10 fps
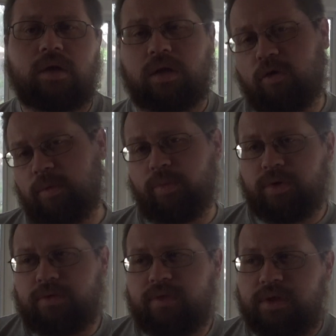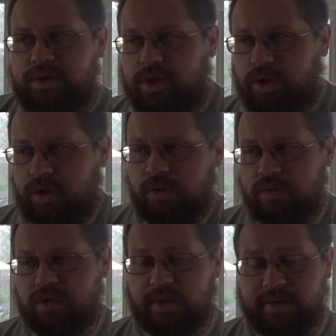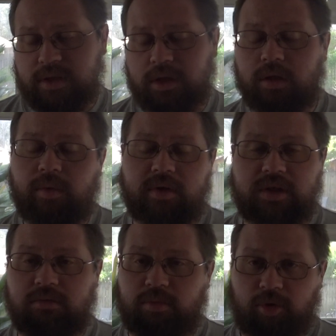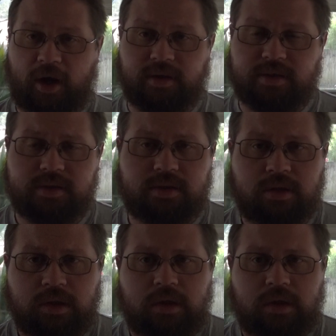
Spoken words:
Now remember, this cue does take a little bit of time to practice.